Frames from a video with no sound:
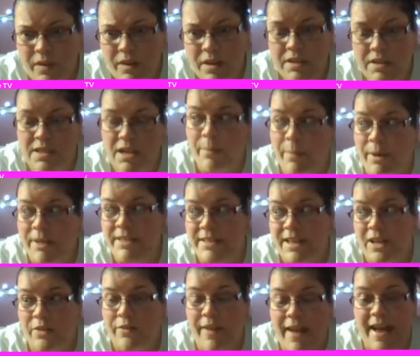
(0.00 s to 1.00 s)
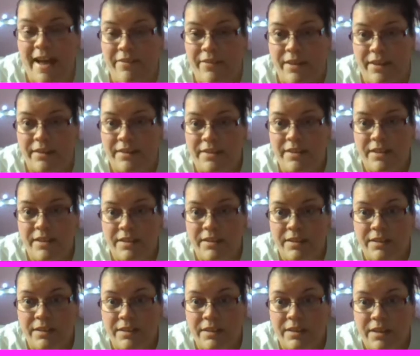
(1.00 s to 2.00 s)
Because I myself haven't.
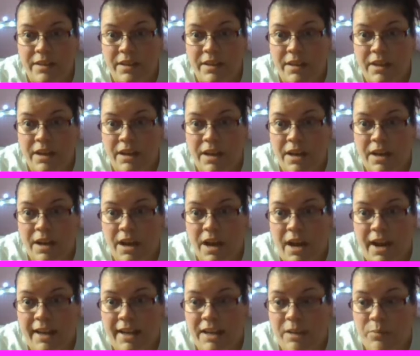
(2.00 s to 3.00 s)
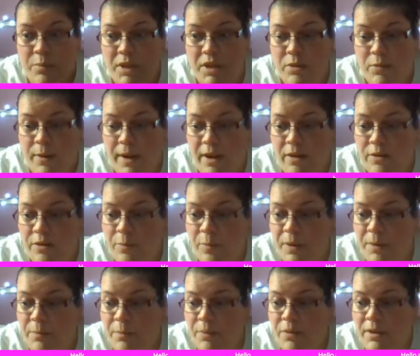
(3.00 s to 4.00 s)
I can be around
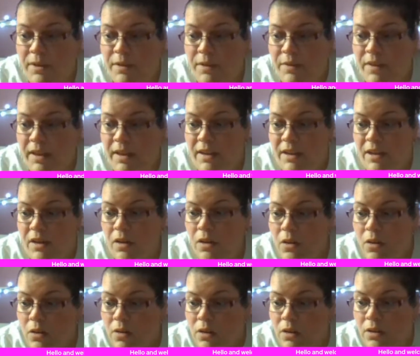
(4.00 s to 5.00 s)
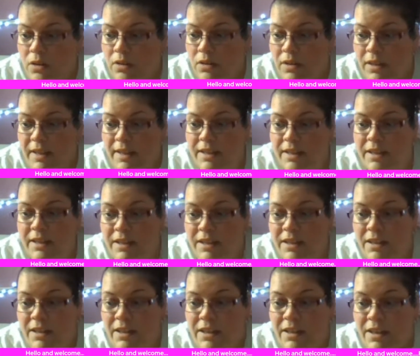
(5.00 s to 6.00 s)
people and think, oh, like,
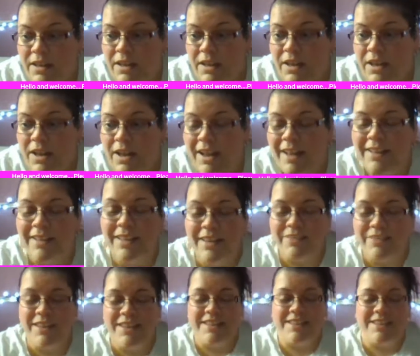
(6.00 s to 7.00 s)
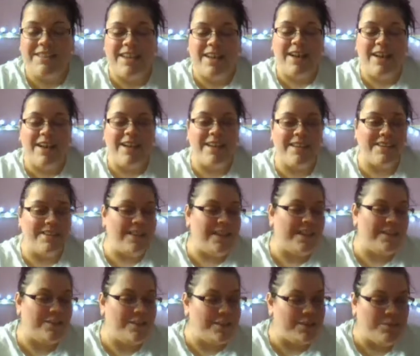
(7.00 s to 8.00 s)
I love these guys.
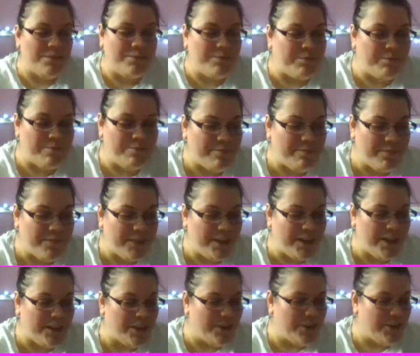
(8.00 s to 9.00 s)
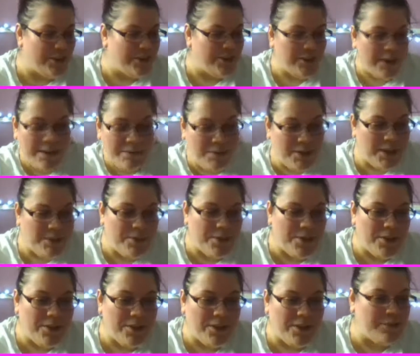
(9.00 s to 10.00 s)
Like, you know, they're great
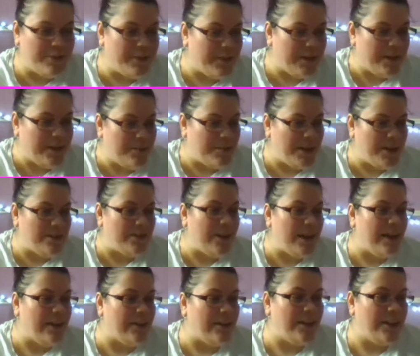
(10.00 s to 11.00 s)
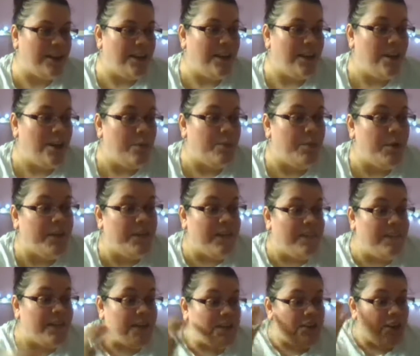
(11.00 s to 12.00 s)
people. They're fun to be around. But
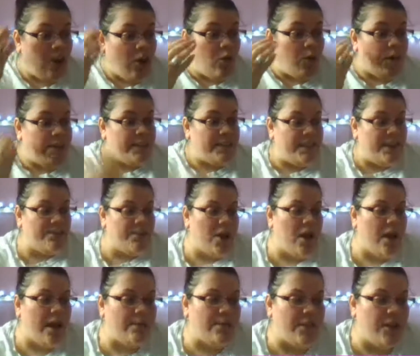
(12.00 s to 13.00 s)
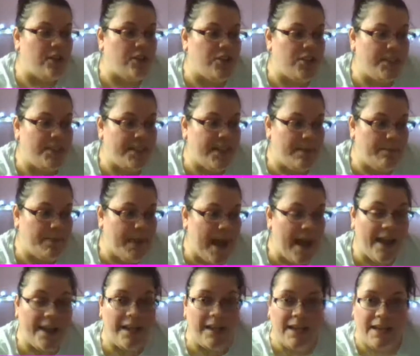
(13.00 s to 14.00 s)
then there's always sometimes I'll just sit
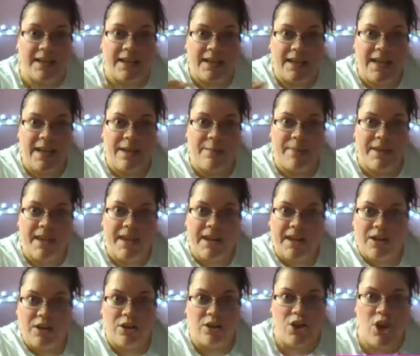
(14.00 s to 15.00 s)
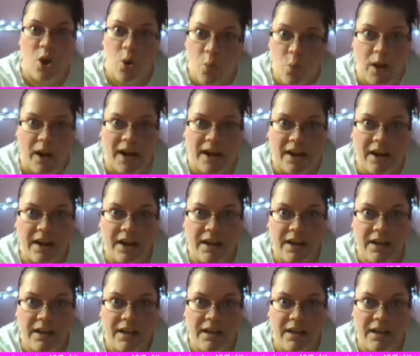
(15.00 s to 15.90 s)
back and it can hit me out of nowhere.